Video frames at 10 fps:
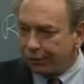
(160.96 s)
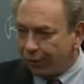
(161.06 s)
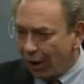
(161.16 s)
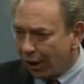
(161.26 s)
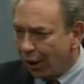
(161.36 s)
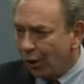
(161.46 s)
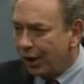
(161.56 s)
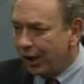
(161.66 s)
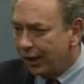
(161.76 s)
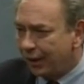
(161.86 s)
follow
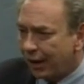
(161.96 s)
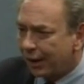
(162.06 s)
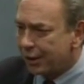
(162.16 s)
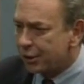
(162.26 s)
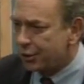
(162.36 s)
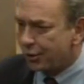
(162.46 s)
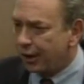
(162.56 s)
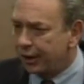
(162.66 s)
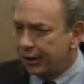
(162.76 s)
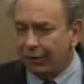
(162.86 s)
in their
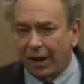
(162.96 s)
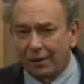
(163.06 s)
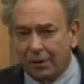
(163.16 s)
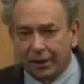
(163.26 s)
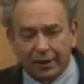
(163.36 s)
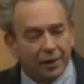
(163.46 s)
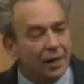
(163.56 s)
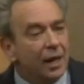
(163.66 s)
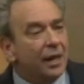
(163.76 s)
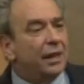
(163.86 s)
historic development.
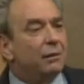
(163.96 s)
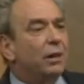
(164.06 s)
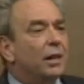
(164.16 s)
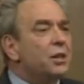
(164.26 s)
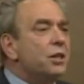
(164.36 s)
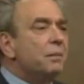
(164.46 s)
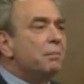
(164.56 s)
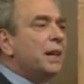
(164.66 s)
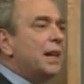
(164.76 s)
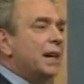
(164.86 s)
That religion
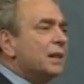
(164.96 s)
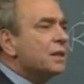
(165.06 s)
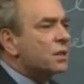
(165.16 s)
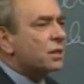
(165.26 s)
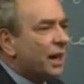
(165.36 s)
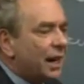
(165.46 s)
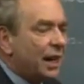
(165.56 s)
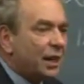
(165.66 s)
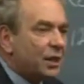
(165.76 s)
begins in a